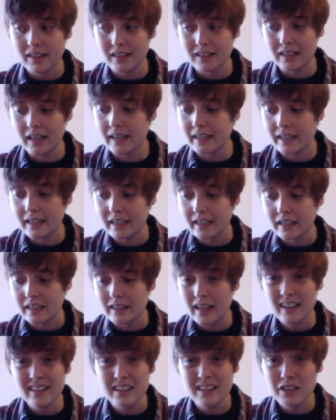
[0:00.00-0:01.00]
Like,
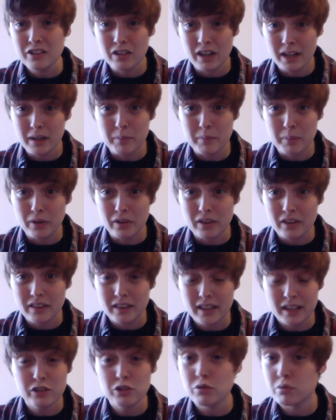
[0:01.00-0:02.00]
that's incredible.
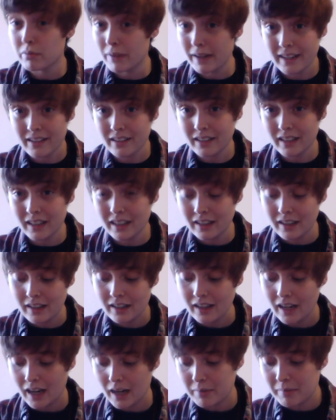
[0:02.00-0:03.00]
That's crazy
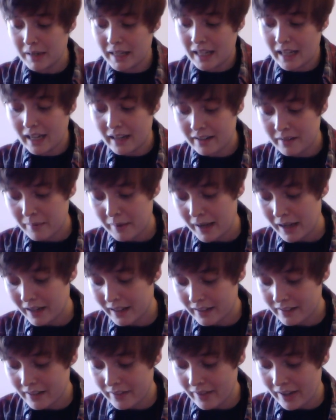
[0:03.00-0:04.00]
how many
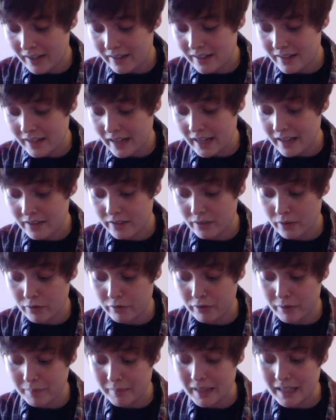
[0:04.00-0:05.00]
antibiotics I've had to take. So
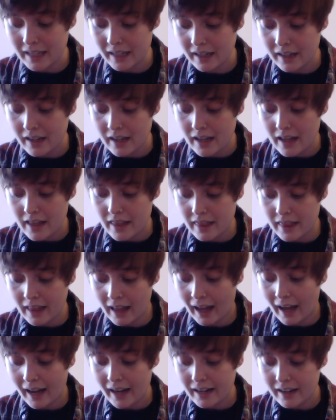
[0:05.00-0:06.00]
for me,
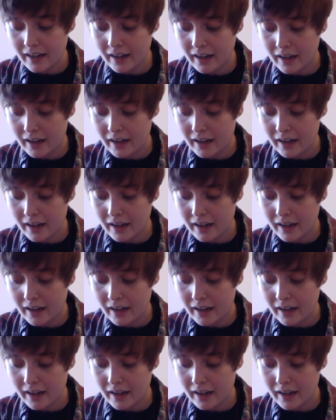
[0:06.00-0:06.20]
that